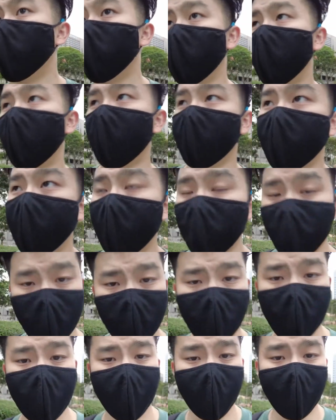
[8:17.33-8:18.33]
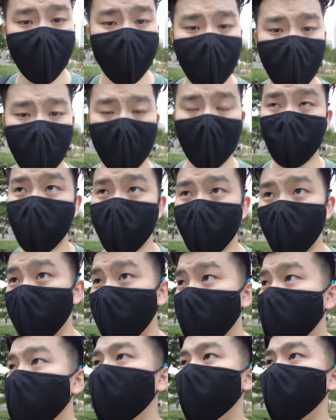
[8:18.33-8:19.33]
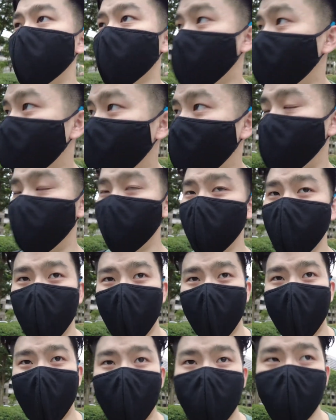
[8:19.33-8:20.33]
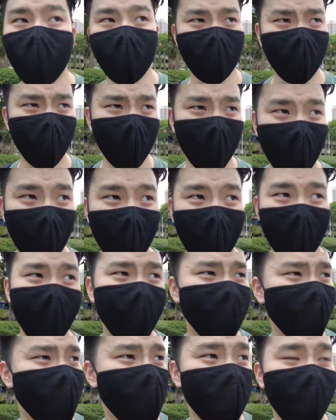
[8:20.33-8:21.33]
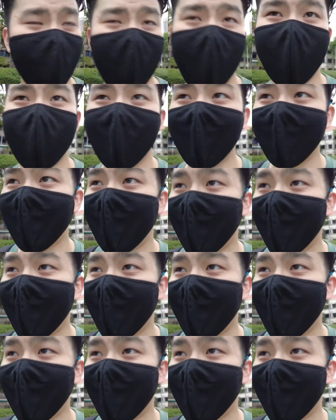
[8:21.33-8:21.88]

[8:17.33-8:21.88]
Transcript: Okay, I think I'm just gonna end the episode here because I couldn't find any more tier 1 eggs to raid